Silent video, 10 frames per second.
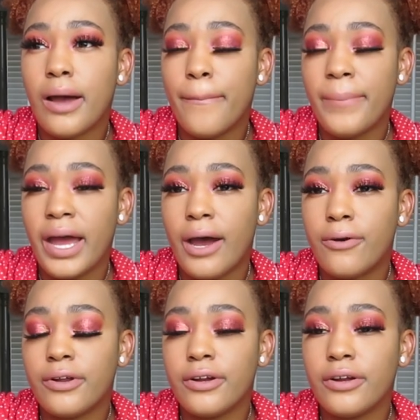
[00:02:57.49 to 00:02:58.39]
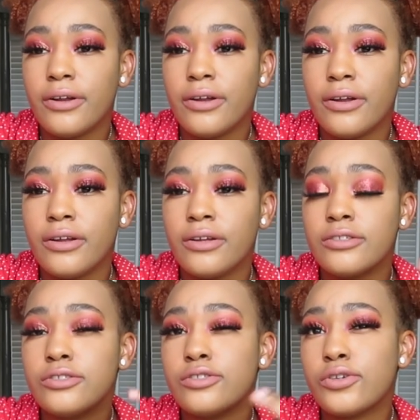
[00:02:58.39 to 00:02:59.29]
a powder,
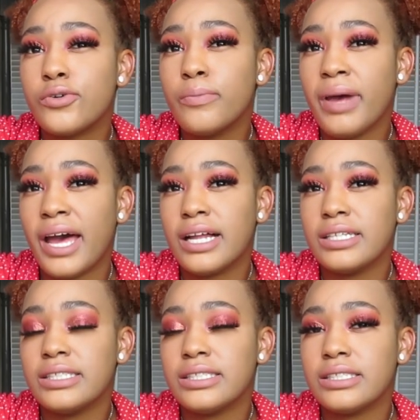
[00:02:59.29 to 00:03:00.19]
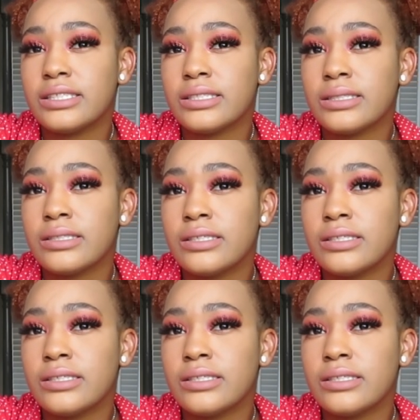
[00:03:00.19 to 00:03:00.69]
two palettes,